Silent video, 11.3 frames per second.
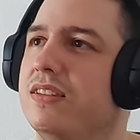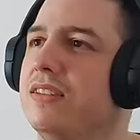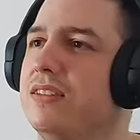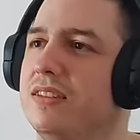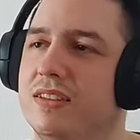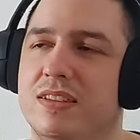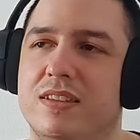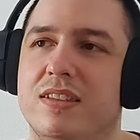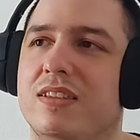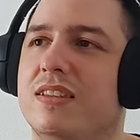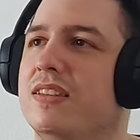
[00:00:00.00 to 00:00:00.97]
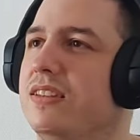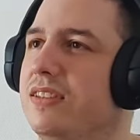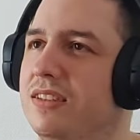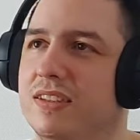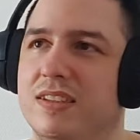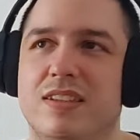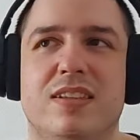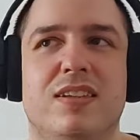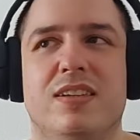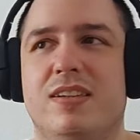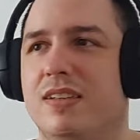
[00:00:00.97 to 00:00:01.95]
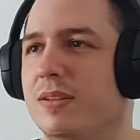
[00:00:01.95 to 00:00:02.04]
Have you taken off?
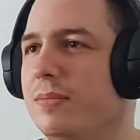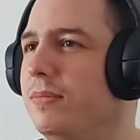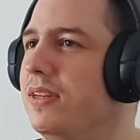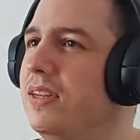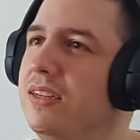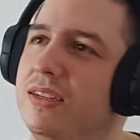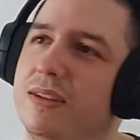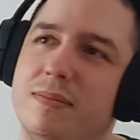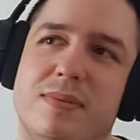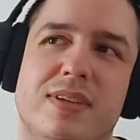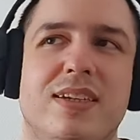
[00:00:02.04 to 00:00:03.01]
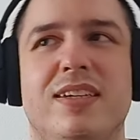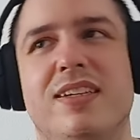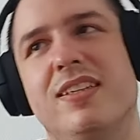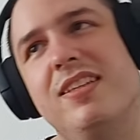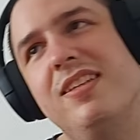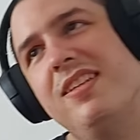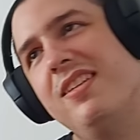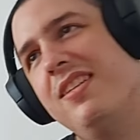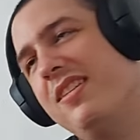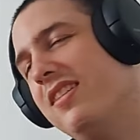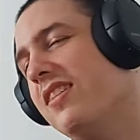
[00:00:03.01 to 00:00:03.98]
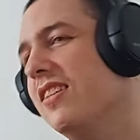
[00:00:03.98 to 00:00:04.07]
Are you already
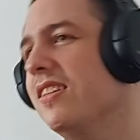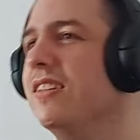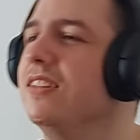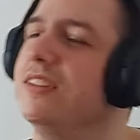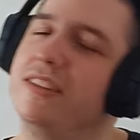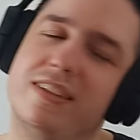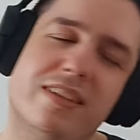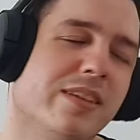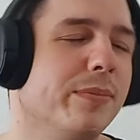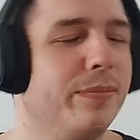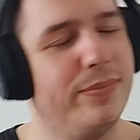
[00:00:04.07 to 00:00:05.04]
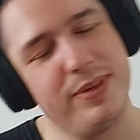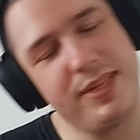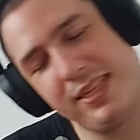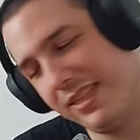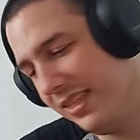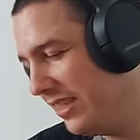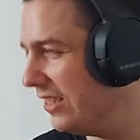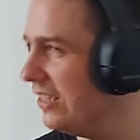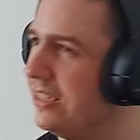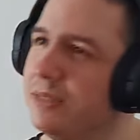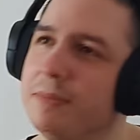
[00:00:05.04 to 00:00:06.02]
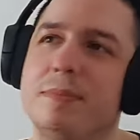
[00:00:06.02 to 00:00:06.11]
on your
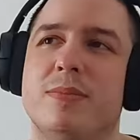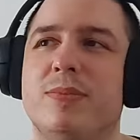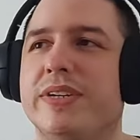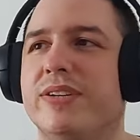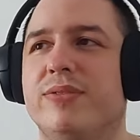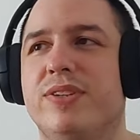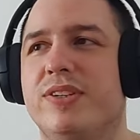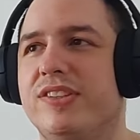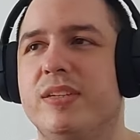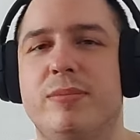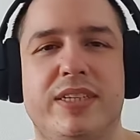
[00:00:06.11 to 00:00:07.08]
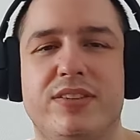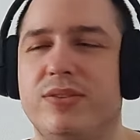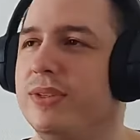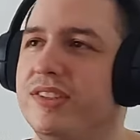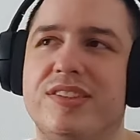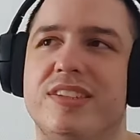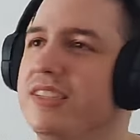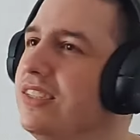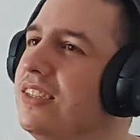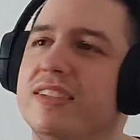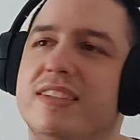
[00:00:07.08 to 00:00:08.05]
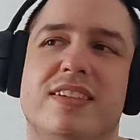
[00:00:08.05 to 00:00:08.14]
way? Mm. What a voice they made as always.
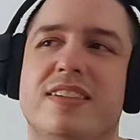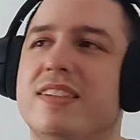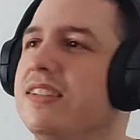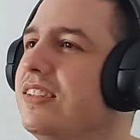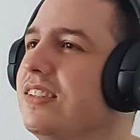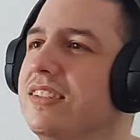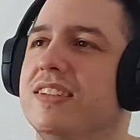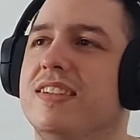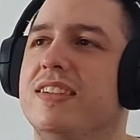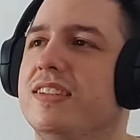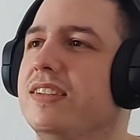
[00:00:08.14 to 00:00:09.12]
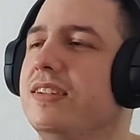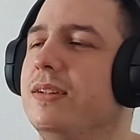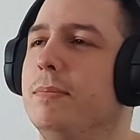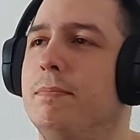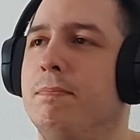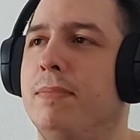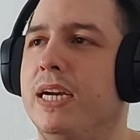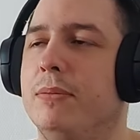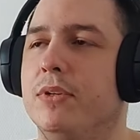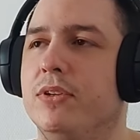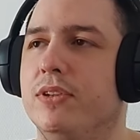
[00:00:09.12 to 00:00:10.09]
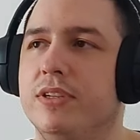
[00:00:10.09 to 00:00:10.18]

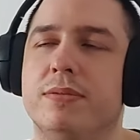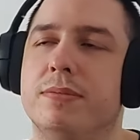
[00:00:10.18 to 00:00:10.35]
Paimon.